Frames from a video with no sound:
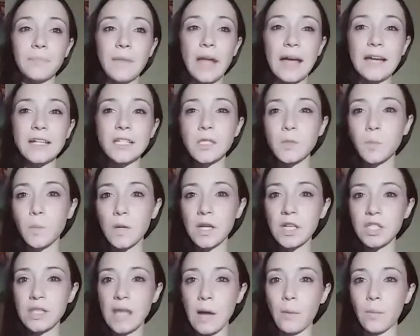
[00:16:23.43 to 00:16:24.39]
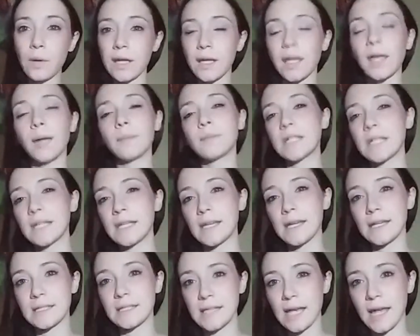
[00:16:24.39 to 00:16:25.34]
I just wish that when it came to
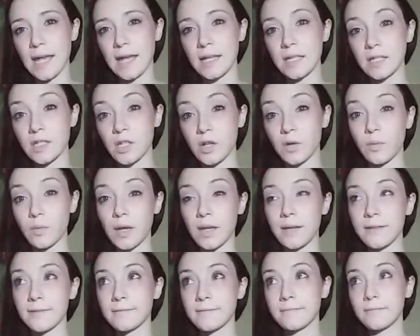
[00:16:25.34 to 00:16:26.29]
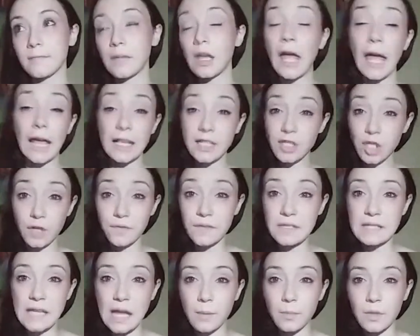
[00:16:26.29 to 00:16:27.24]
ESAs or when
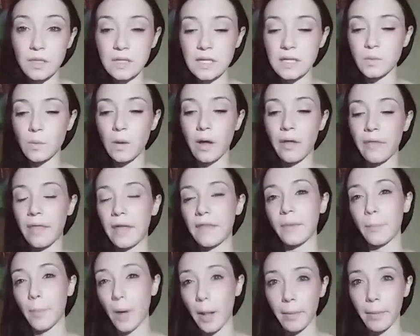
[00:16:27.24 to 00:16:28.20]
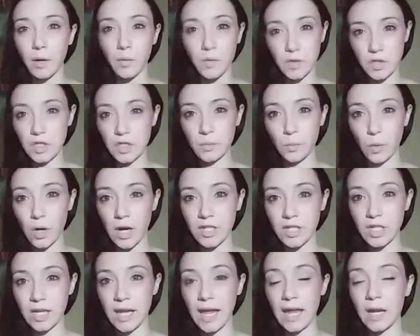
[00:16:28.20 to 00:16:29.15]
service animals as well, that the public was just more
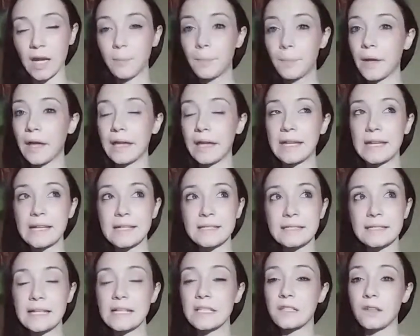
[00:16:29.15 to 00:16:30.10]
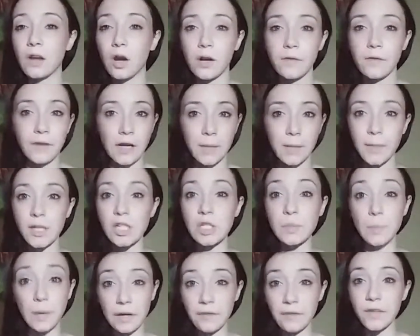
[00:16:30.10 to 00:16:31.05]
educated. But ESAs are very
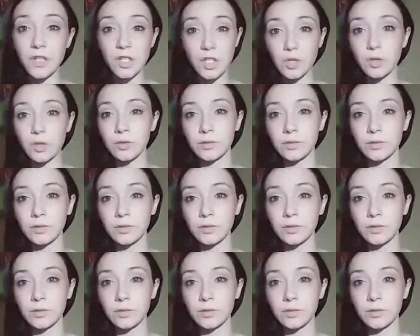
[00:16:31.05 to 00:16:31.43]
much beneficial.